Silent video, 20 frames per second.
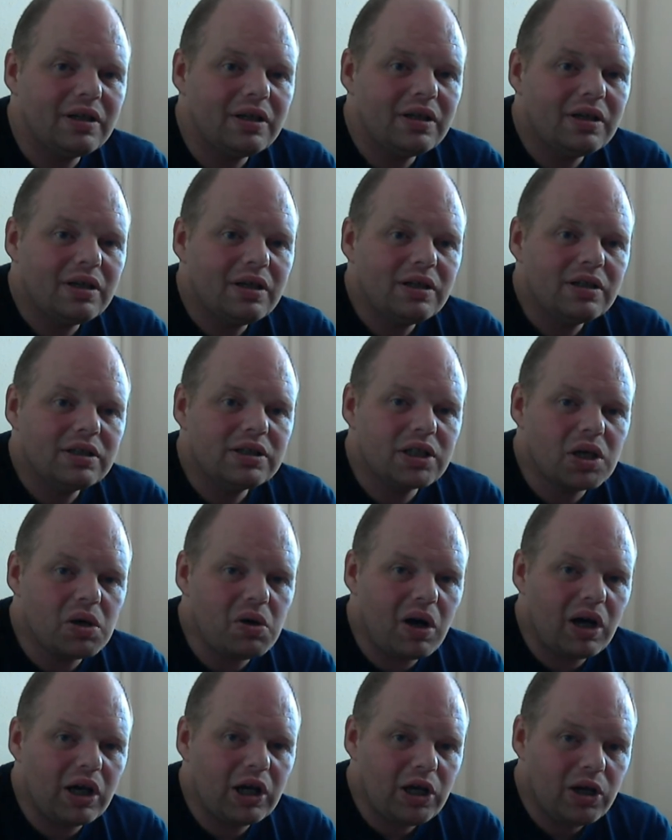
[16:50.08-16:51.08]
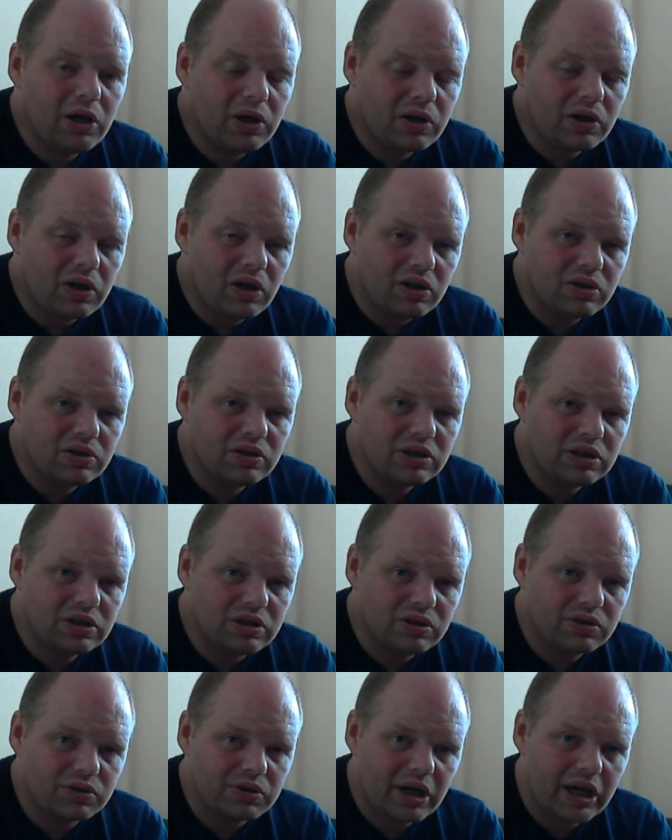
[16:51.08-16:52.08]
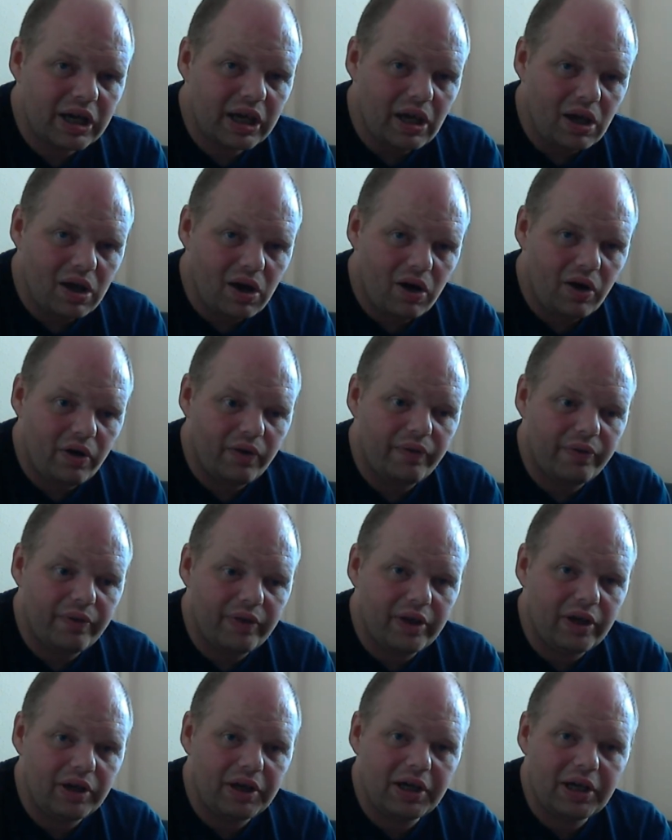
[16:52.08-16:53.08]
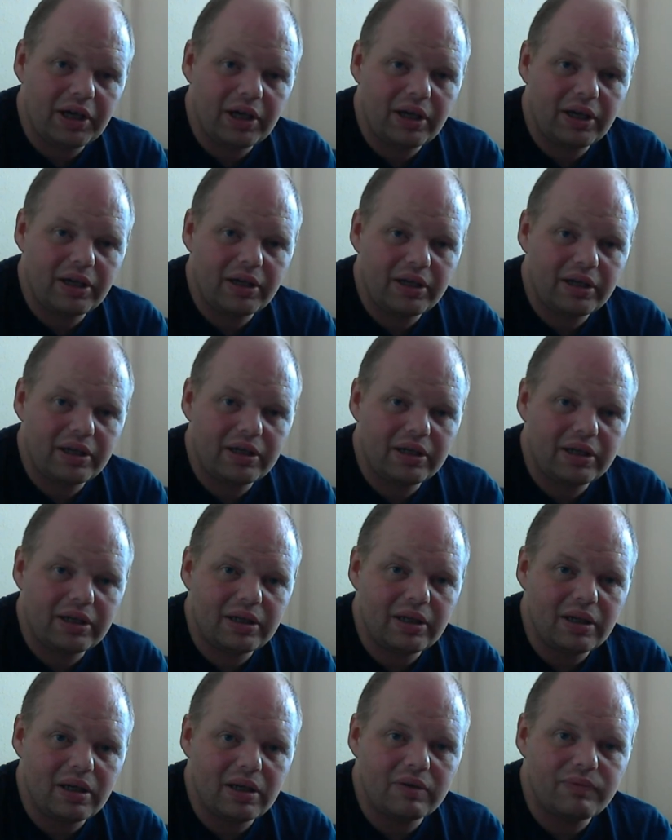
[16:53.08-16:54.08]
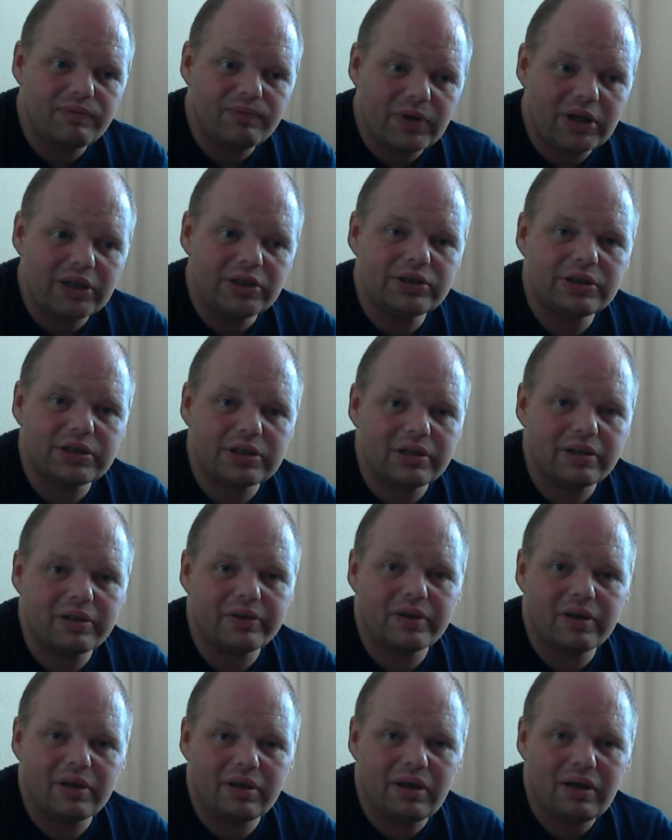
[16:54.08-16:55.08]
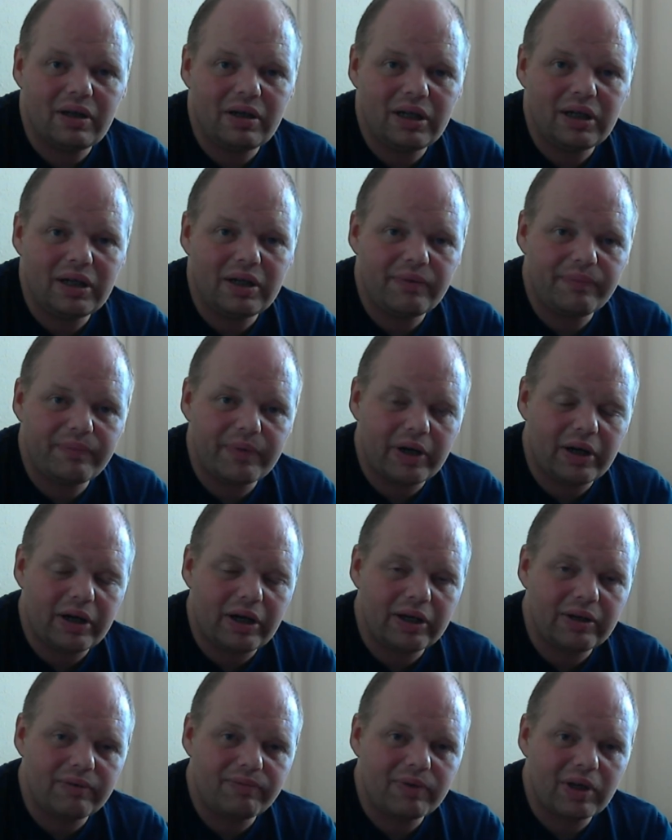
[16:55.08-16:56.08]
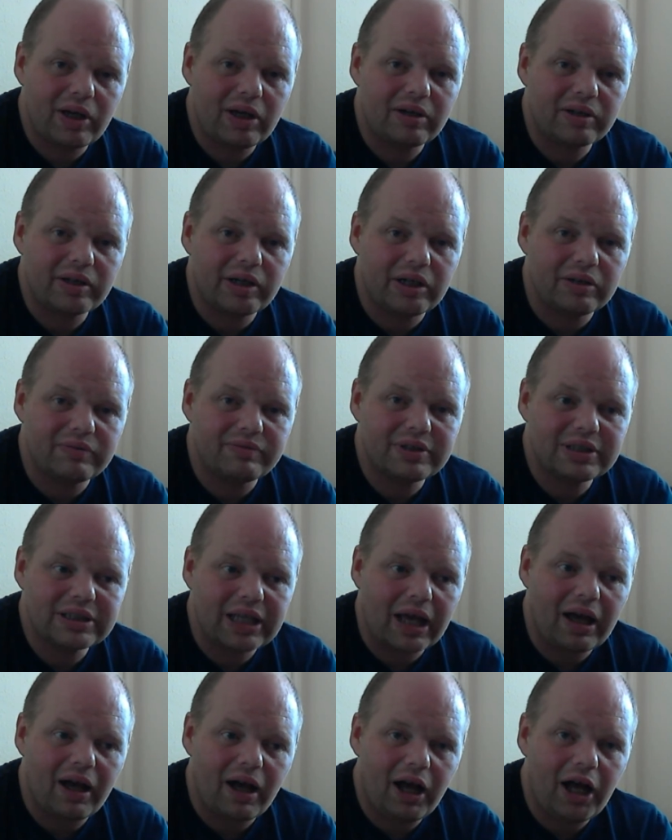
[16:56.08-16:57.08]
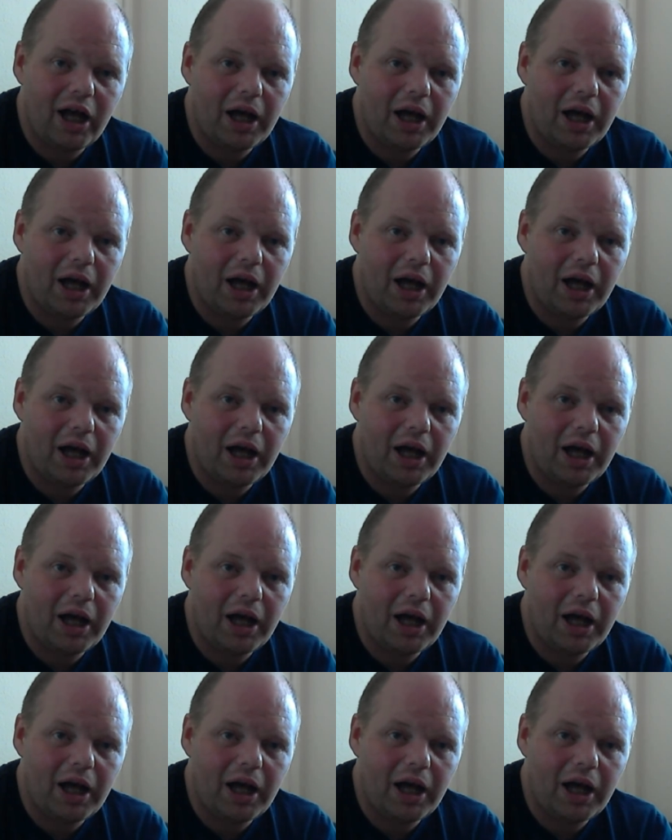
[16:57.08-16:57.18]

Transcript: so I could concentrate on the adventure that I've set up,